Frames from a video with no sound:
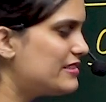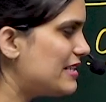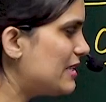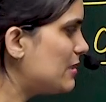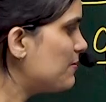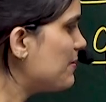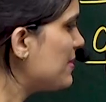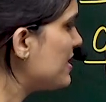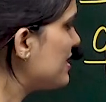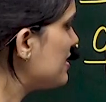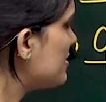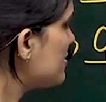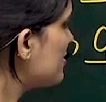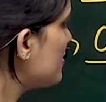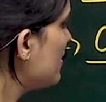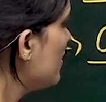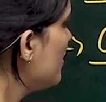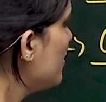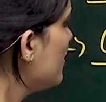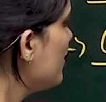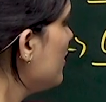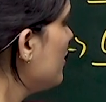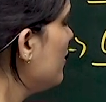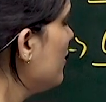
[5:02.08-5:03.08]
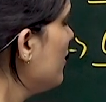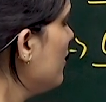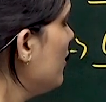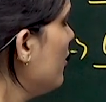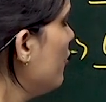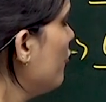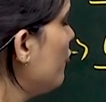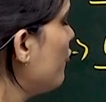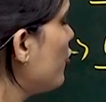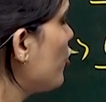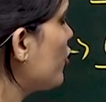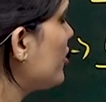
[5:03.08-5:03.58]
That means
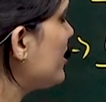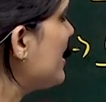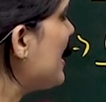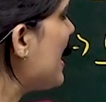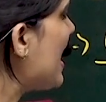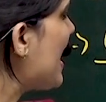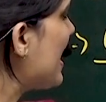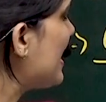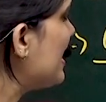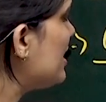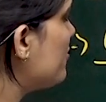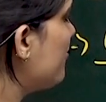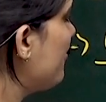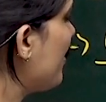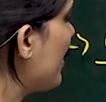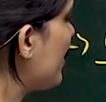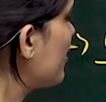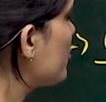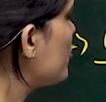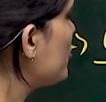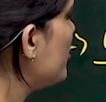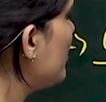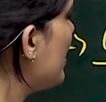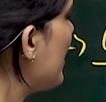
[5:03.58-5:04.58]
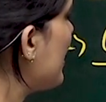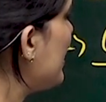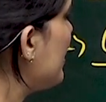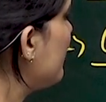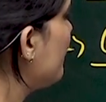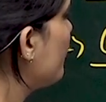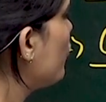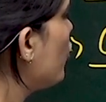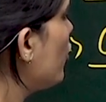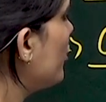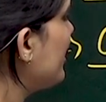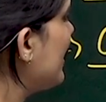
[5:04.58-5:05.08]
for the height factor, I
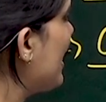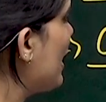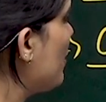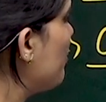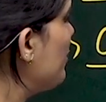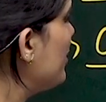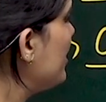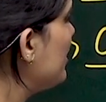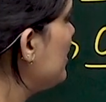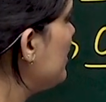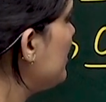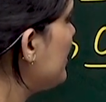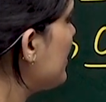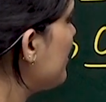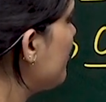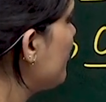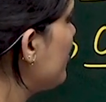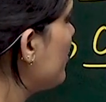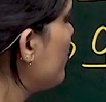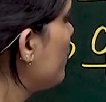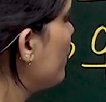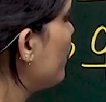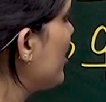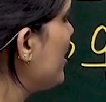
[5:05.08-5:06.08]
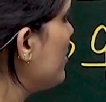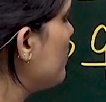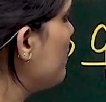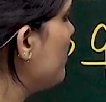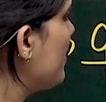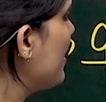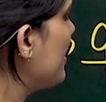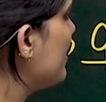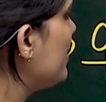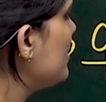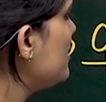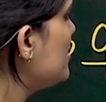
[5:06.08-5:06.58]
have got capital T from one
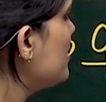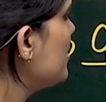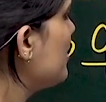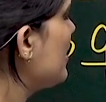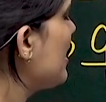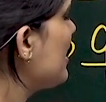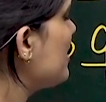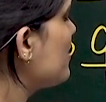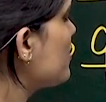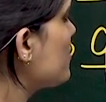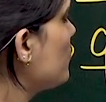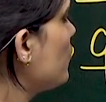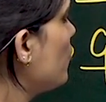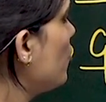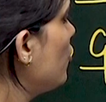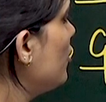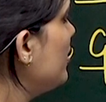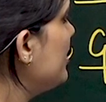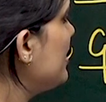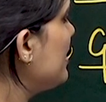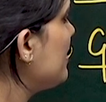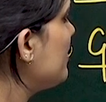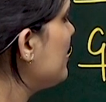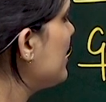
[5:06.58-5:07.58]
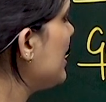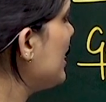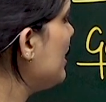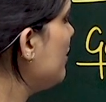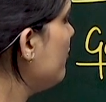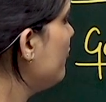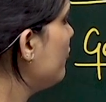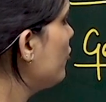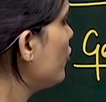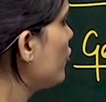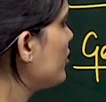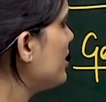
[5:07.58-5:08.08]
parent and small t
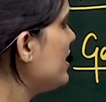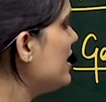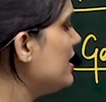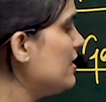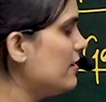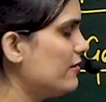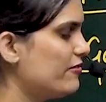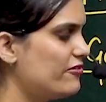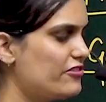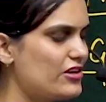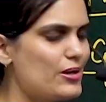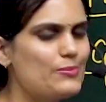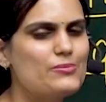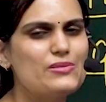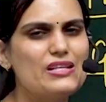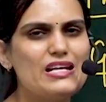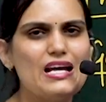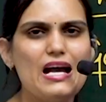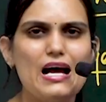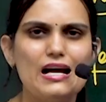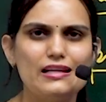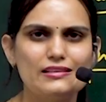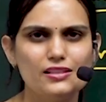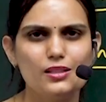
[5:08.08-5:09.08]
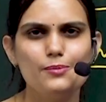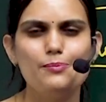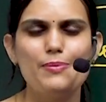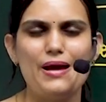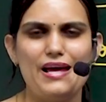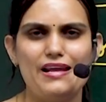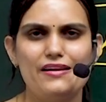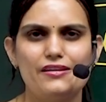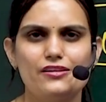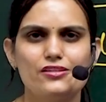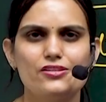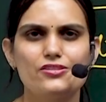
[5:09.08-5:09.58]
for the from the other
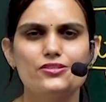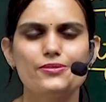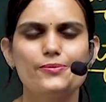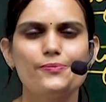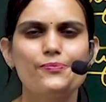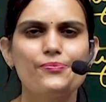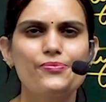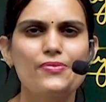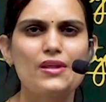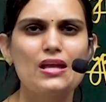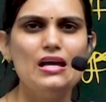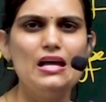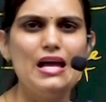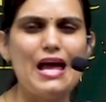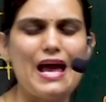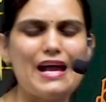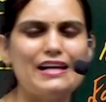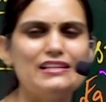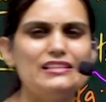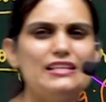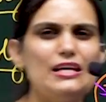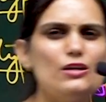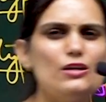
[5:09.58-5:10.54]
parent. And